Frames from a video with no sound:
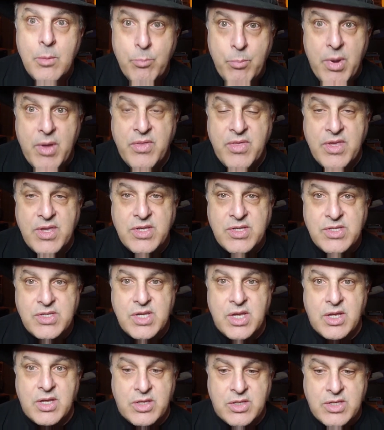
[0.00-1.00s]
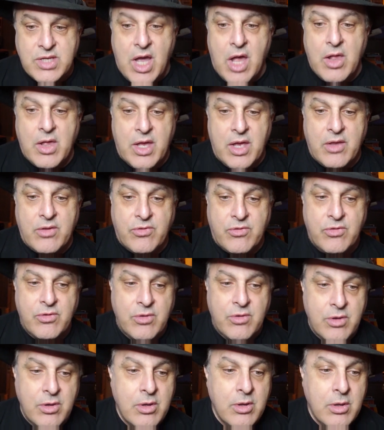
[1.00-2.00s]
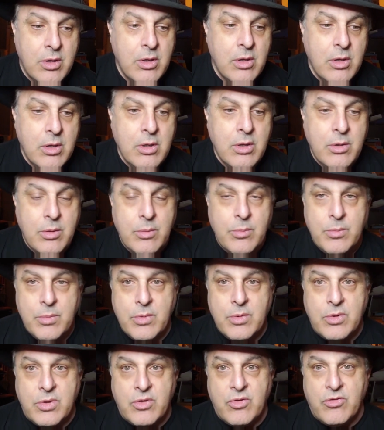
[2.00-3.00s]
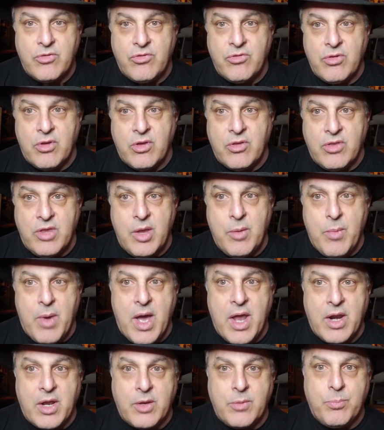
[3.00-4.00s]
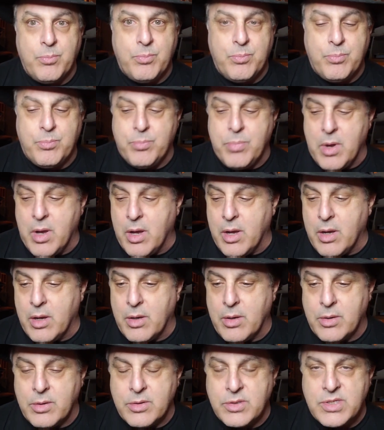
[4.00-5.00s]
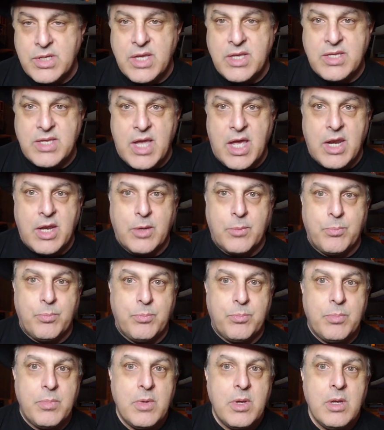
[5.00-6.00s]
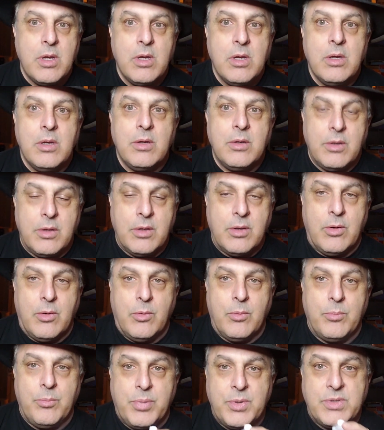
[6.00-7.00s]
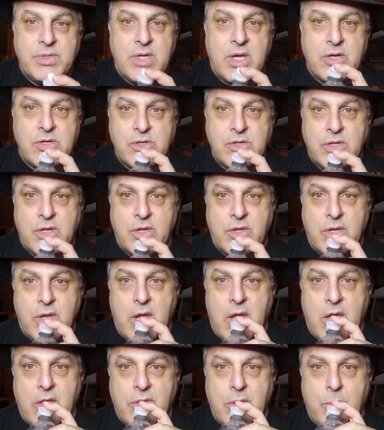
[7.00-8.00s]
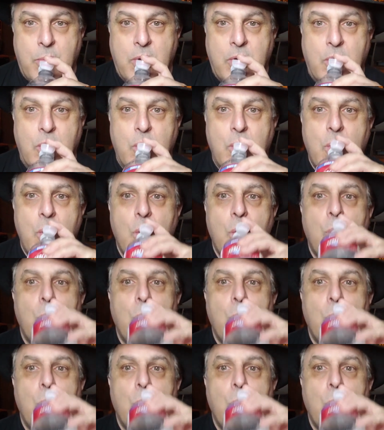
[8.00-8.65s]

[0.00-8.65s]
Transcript: by these tall heads with this demonic, satanic, possession that they had them under.